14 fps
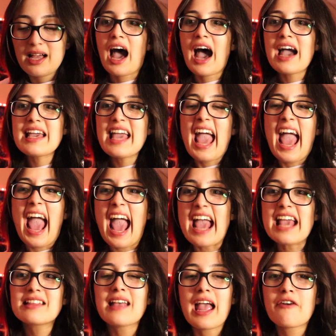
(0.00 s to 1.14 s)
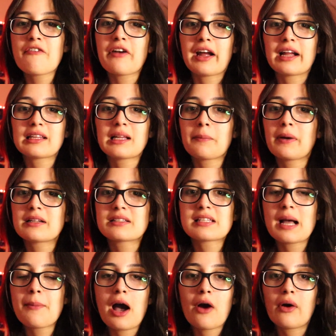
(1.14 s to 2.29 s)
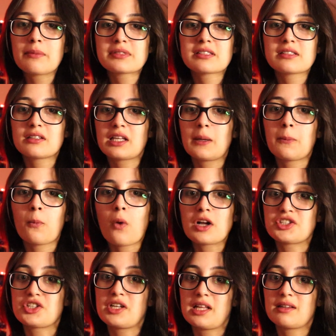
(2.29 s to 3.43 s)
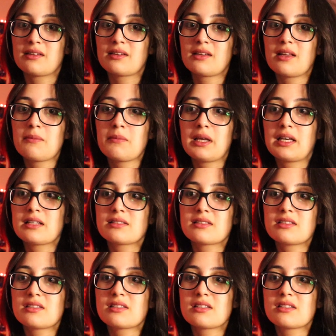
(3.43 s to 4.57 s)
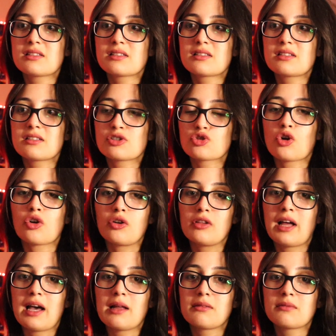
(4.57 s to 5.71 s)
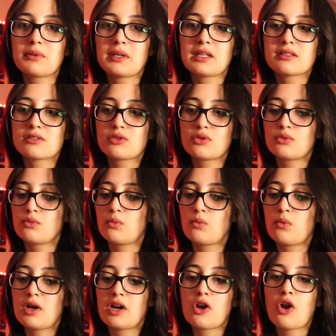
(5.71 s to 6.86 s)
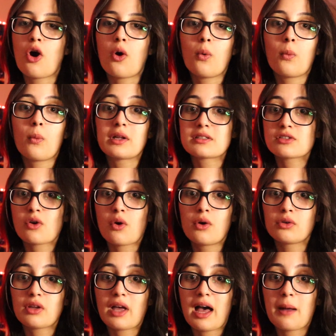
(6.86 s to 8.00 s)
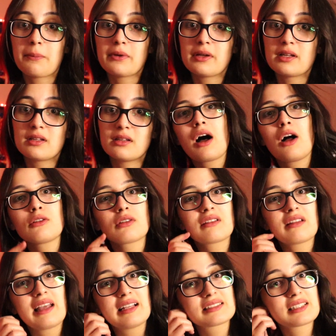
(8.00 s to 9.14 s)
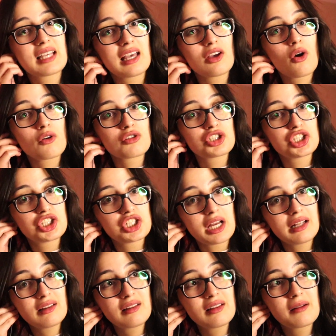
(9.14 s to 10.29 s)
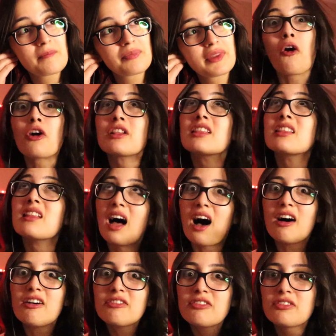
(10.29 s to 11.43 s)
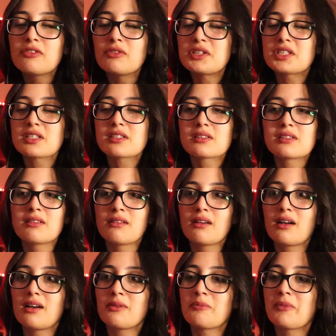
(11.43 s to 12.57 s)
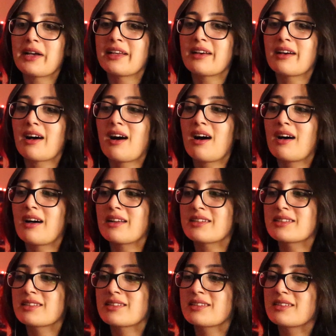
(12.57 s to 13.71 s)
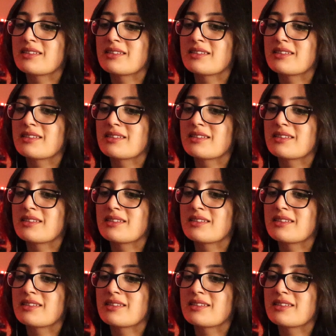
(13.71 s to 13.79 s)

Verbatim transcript: I hate every character, but somehow I'm still keep watching it because this is the storyline because you want to know what's going to happen all the things can go shit for love, which is, oh my gosh.